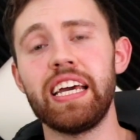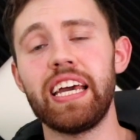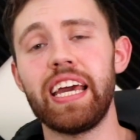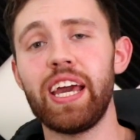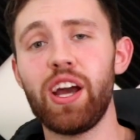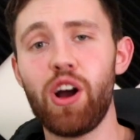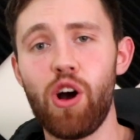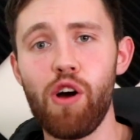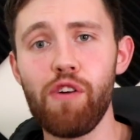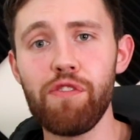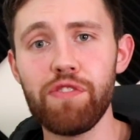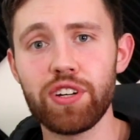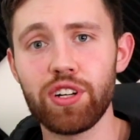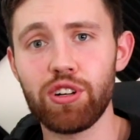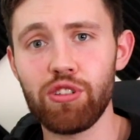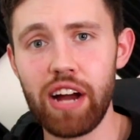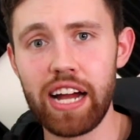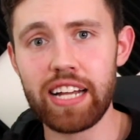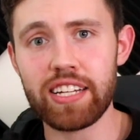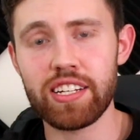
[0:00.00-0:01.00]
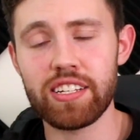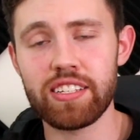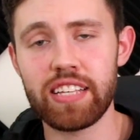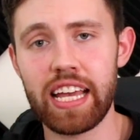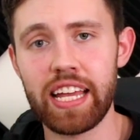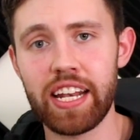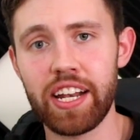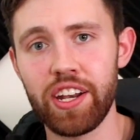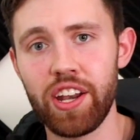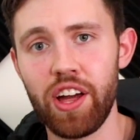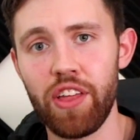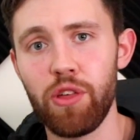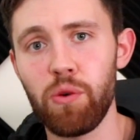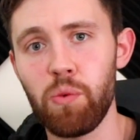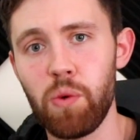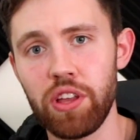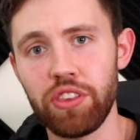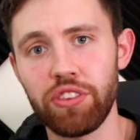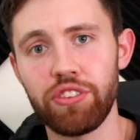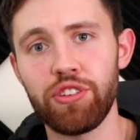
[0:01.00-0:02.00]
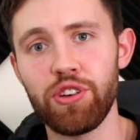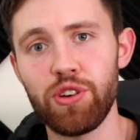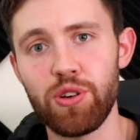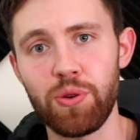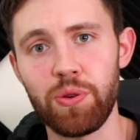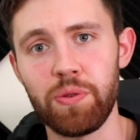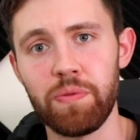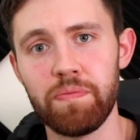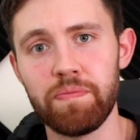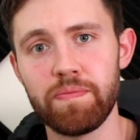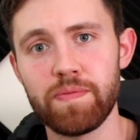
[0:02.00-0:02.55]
it often crashes in another one too.